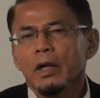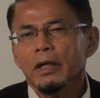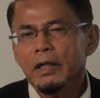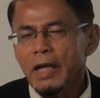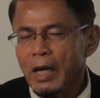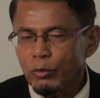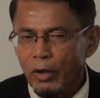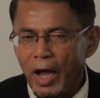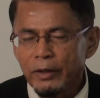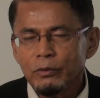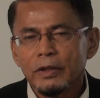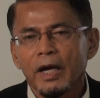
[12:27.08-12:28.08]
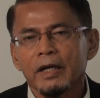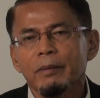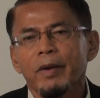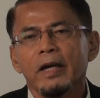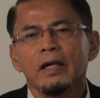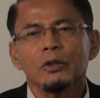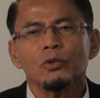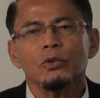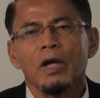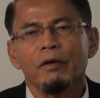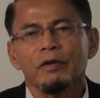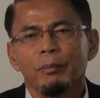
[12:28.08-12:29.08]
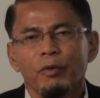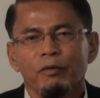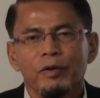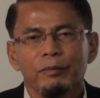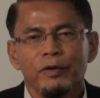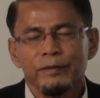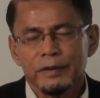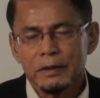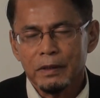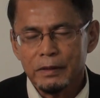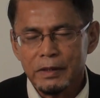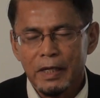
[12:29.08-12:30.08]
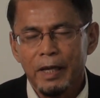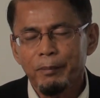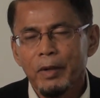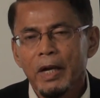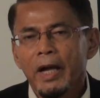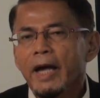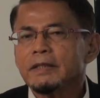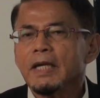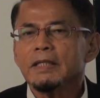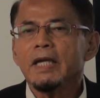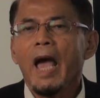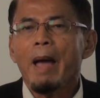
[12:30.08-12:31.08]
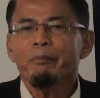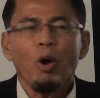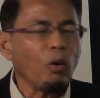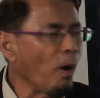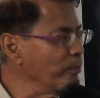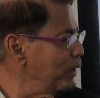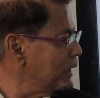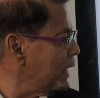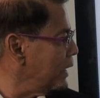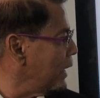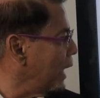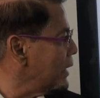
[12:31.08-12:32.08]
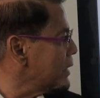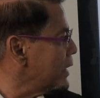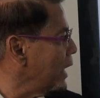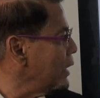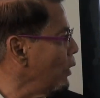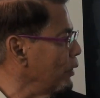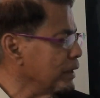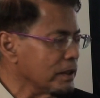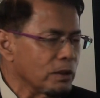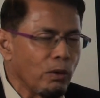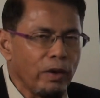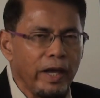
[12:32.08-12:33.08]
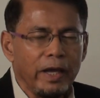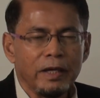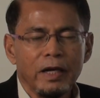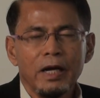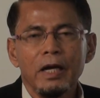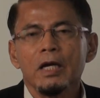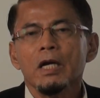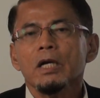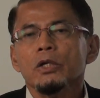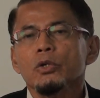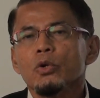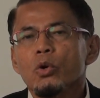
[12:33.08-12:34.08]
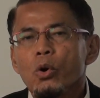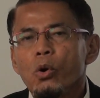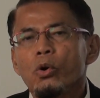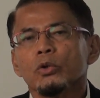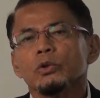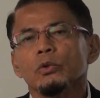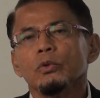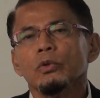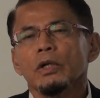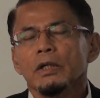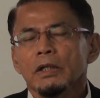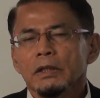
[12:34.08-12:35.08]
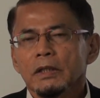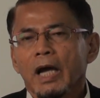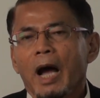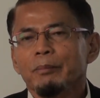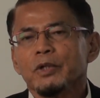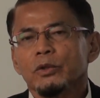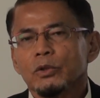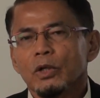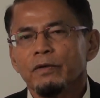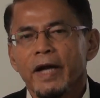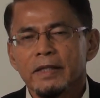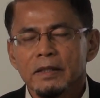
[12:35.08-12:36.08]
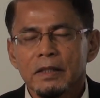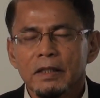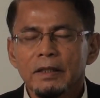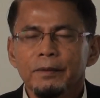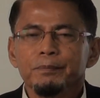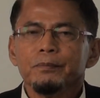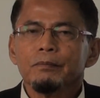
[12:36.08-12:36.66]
in the Al-Quranul Karim and in the Sunnah of the Prophet Muhammad sallallahu alaihi wasallam. As I say, I'm not competent in understanding all this area. You go to Sheikh Hamzah Yusuf Hansen,